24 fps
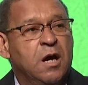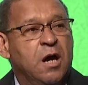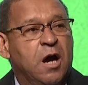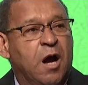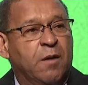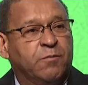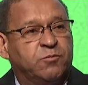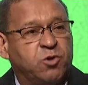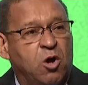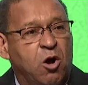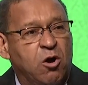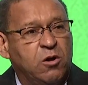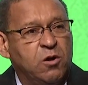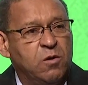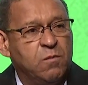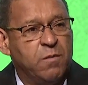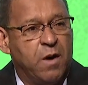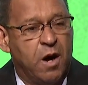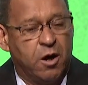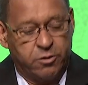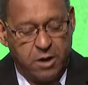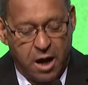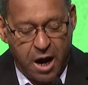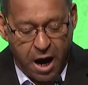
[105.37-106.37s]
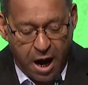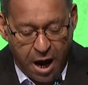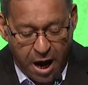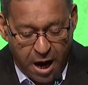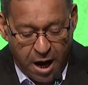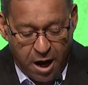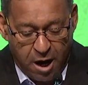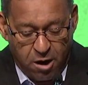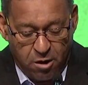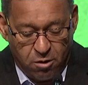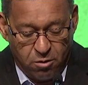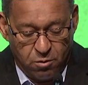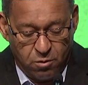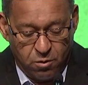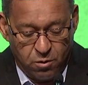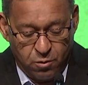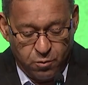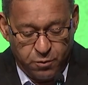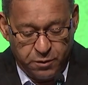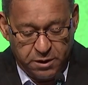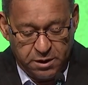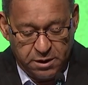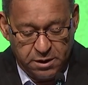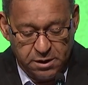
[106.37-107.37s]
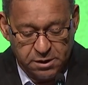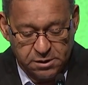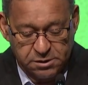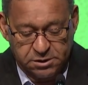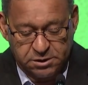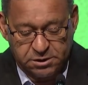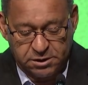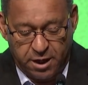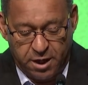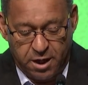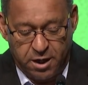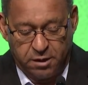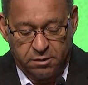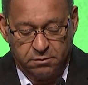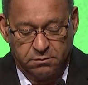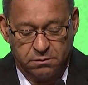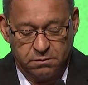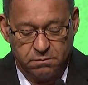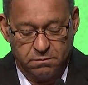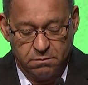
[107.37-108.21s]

I'm talking about how we say it,